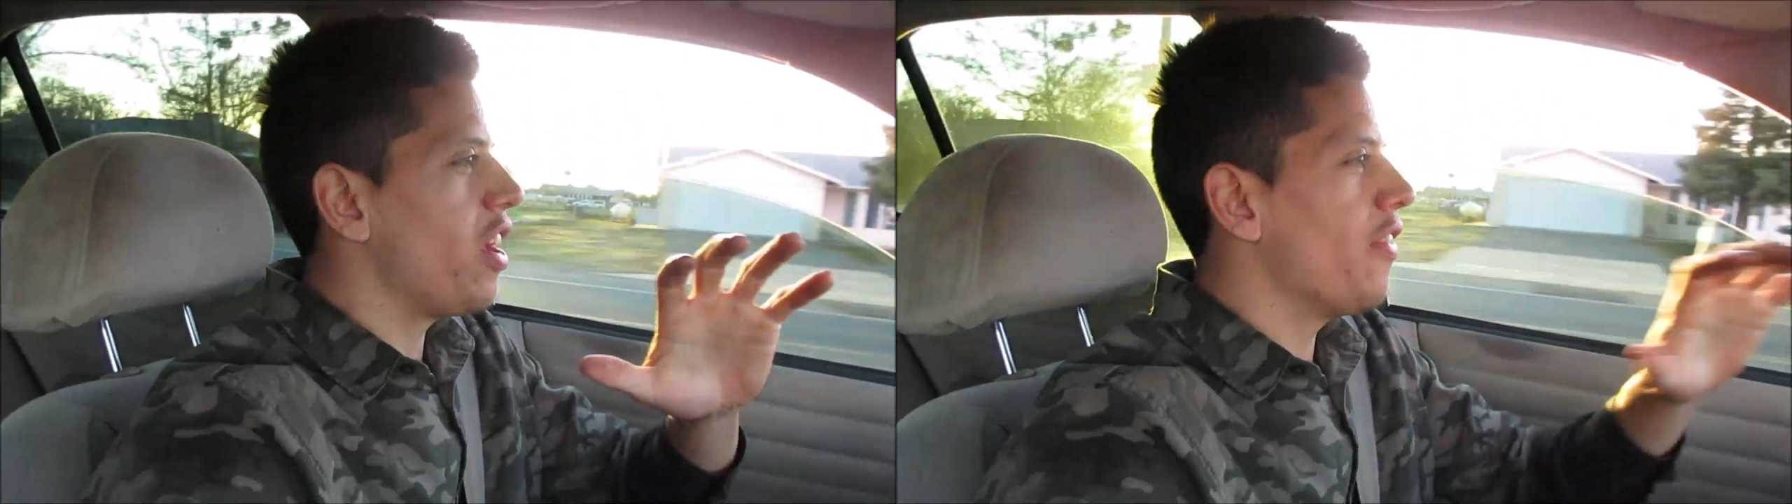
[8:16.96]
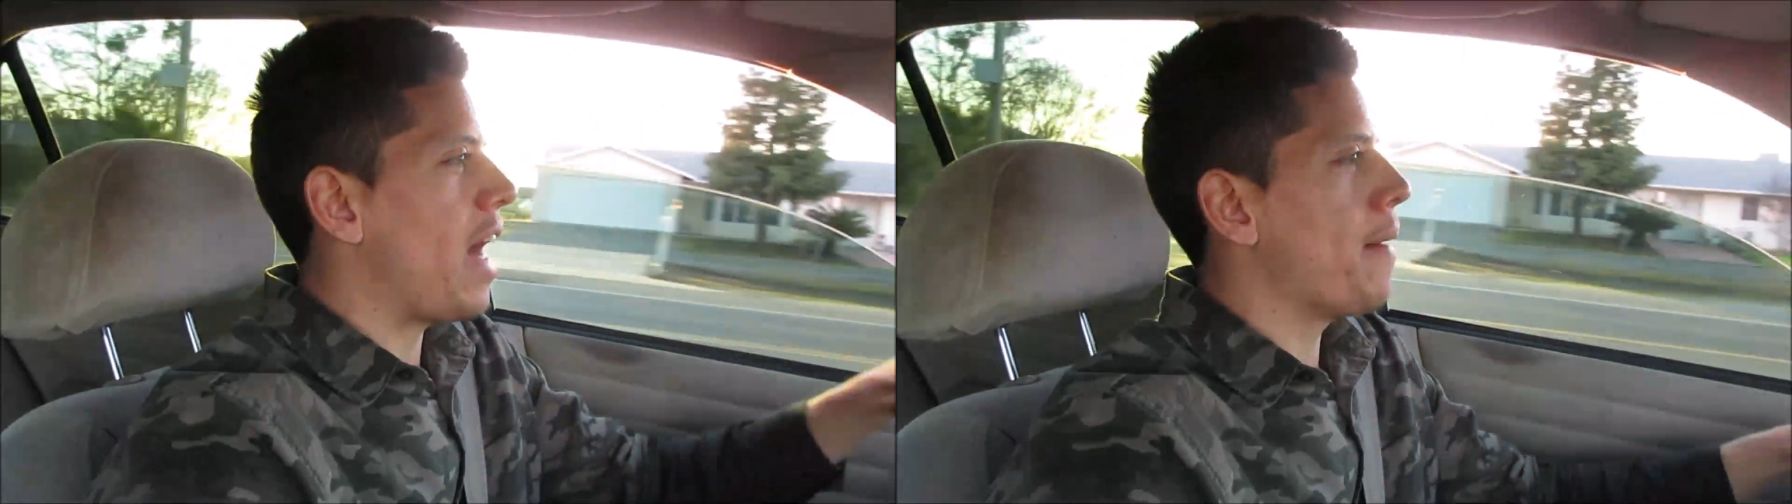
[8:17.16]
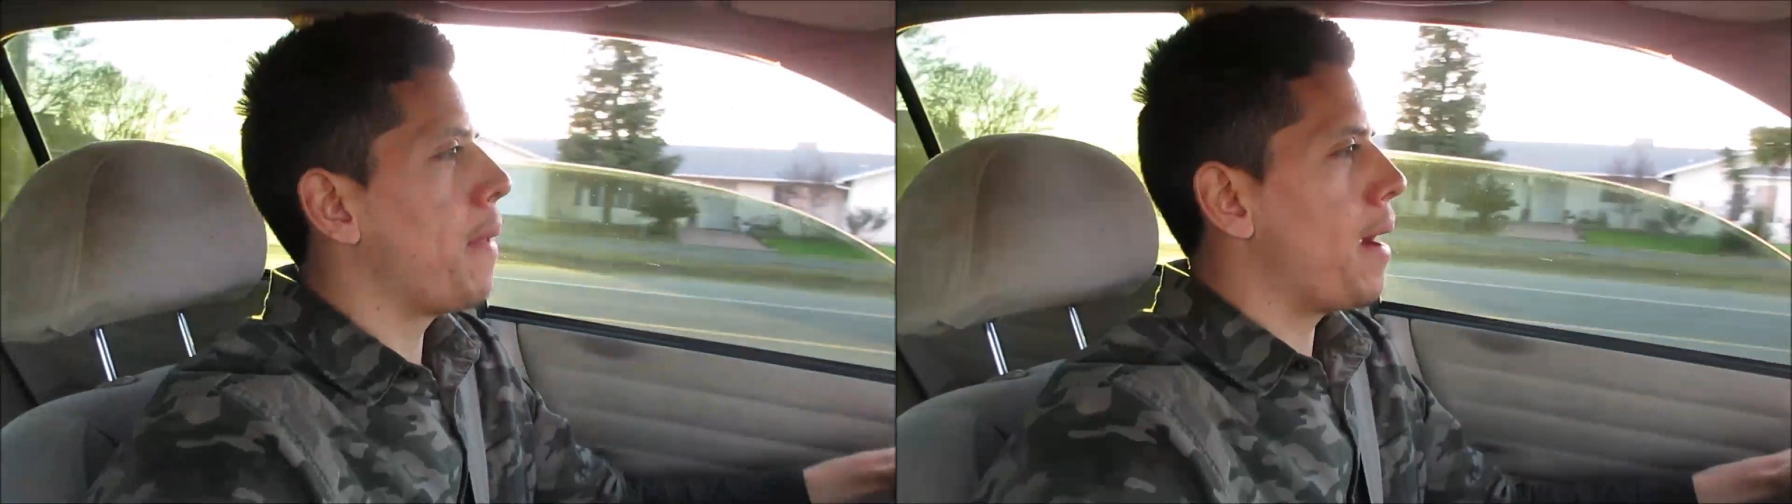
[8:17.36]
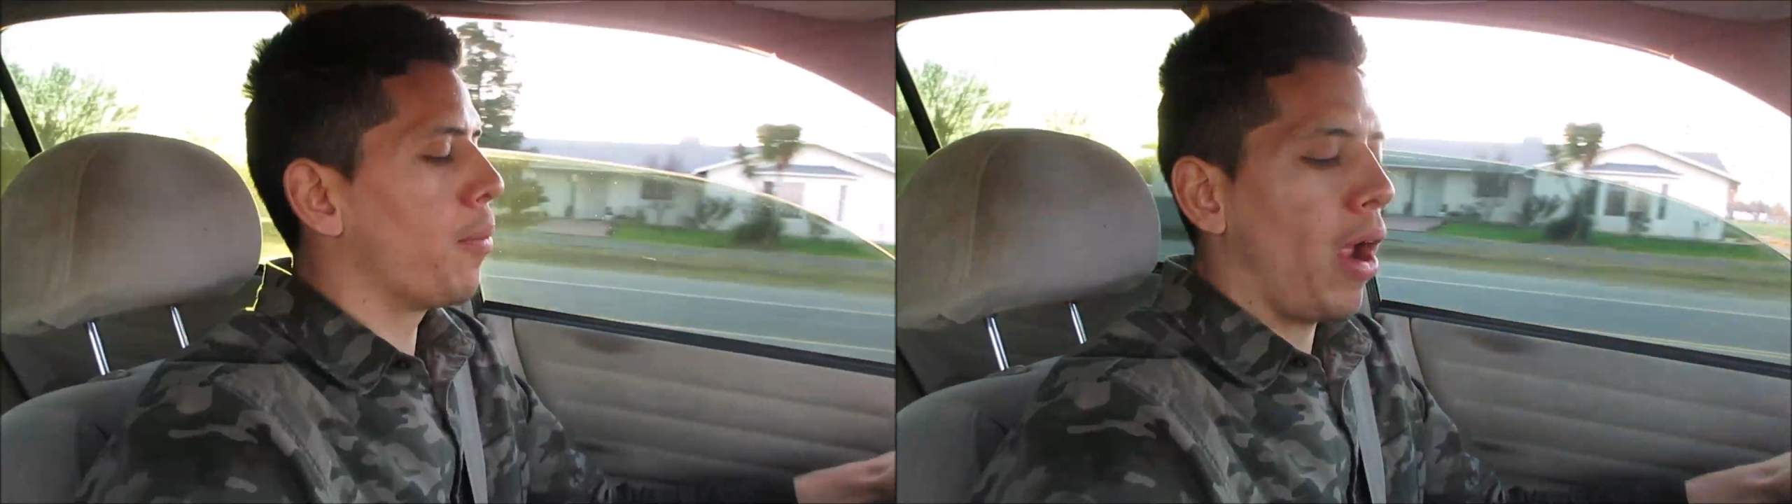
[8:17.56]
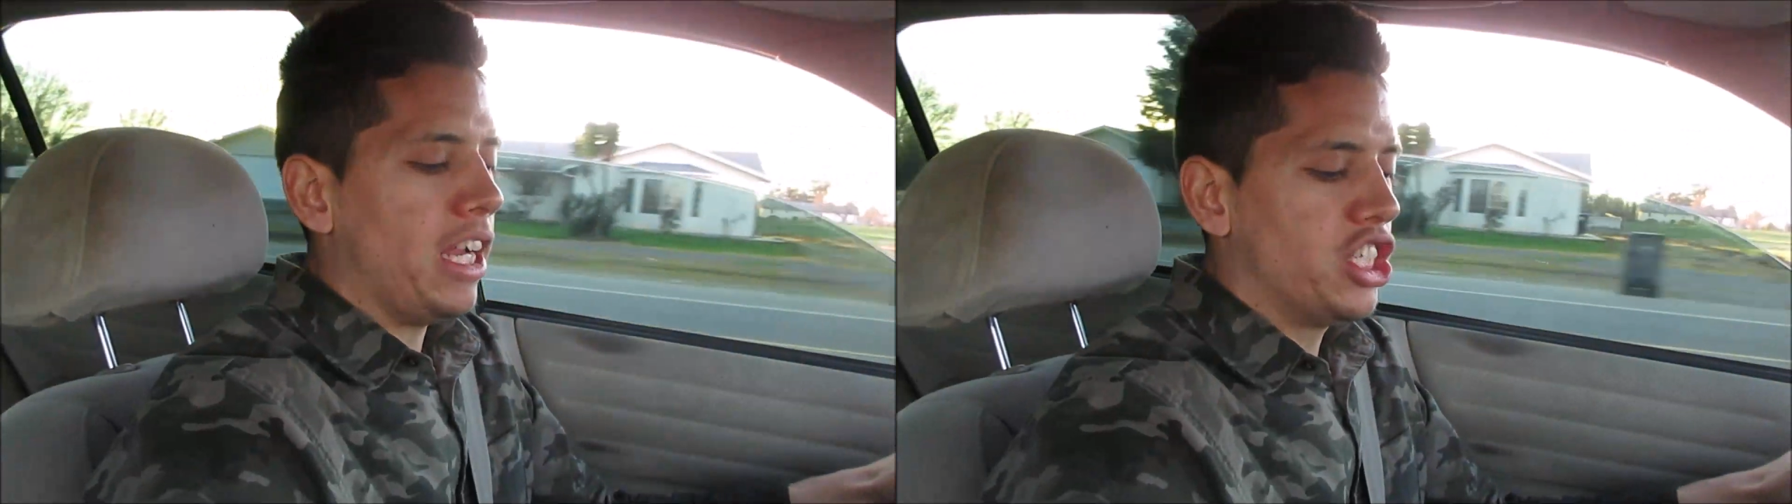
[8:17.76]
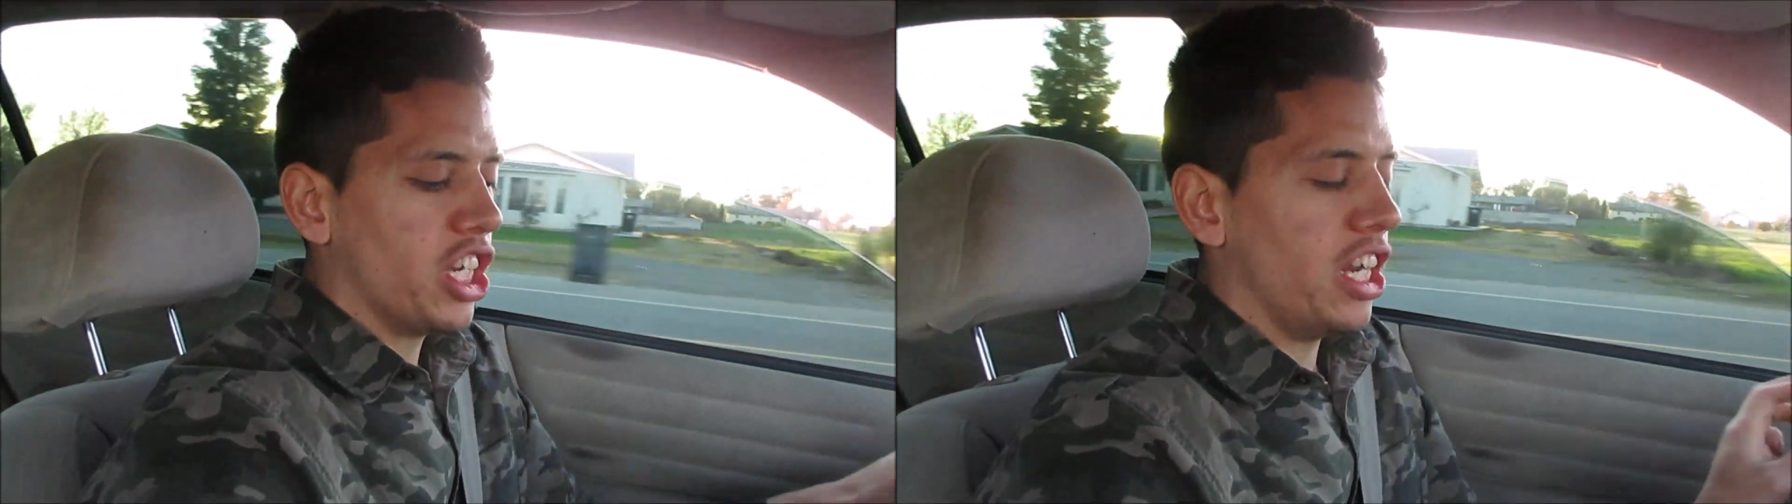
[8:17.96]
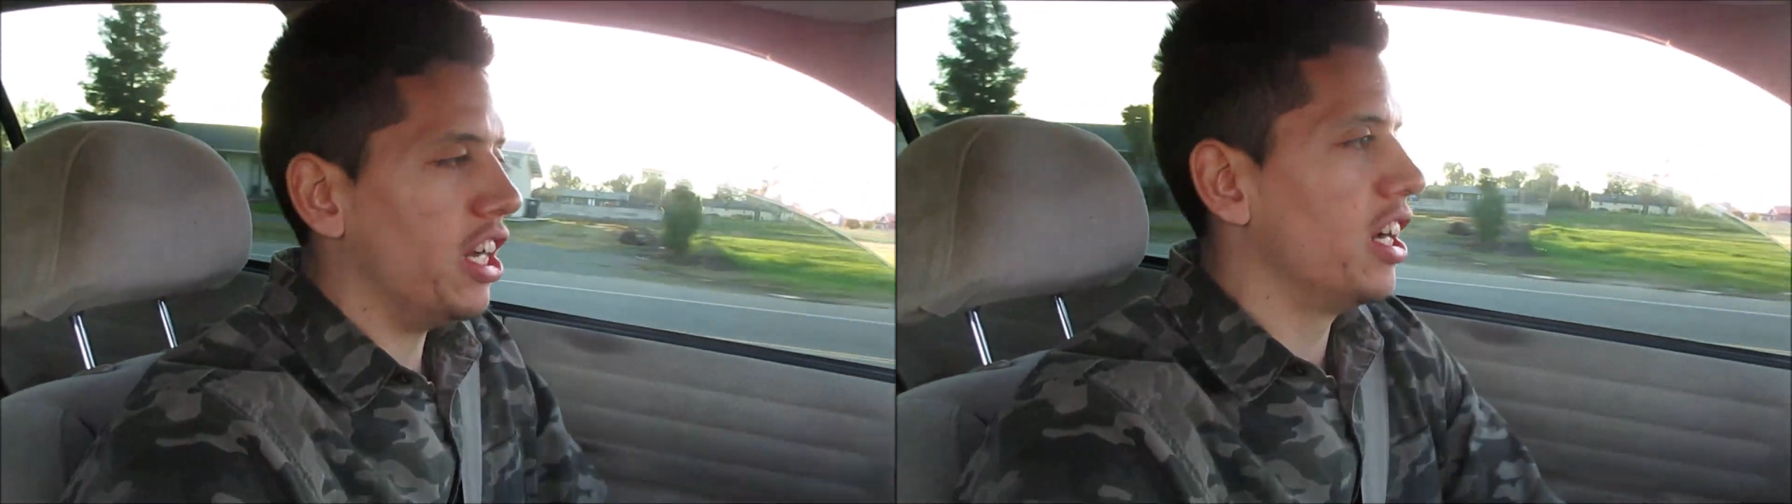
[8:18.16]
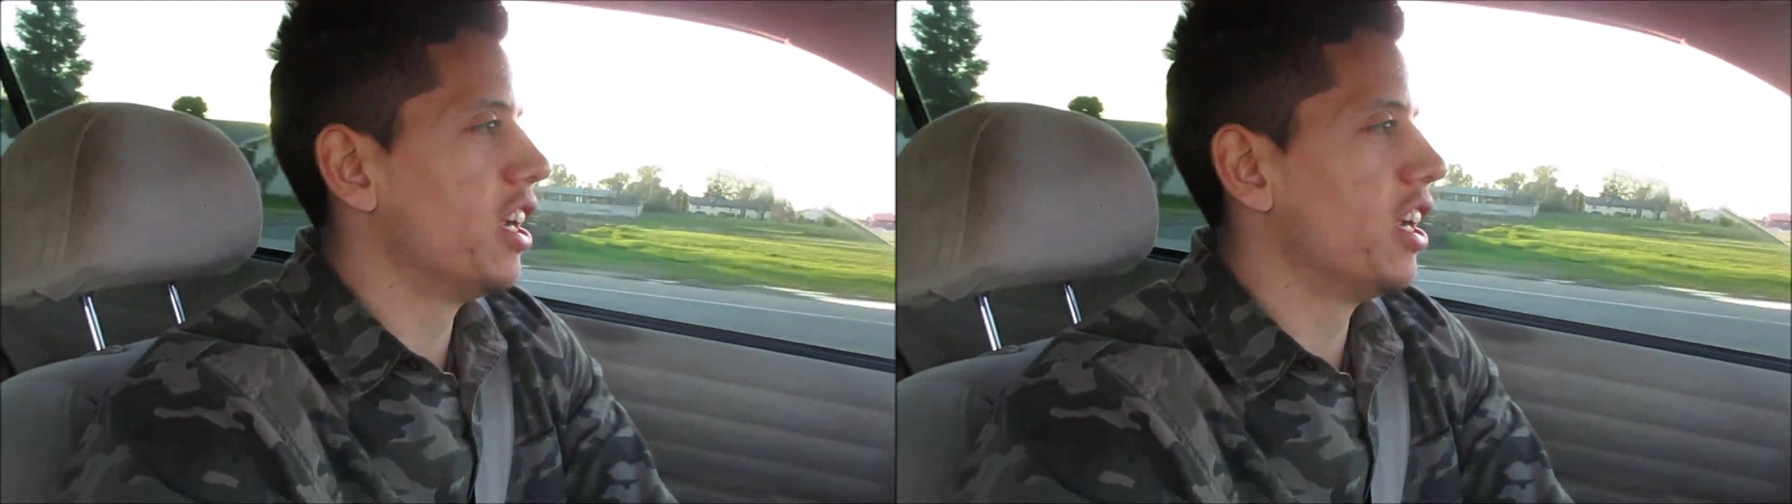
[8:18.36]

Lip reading: feel that vibration.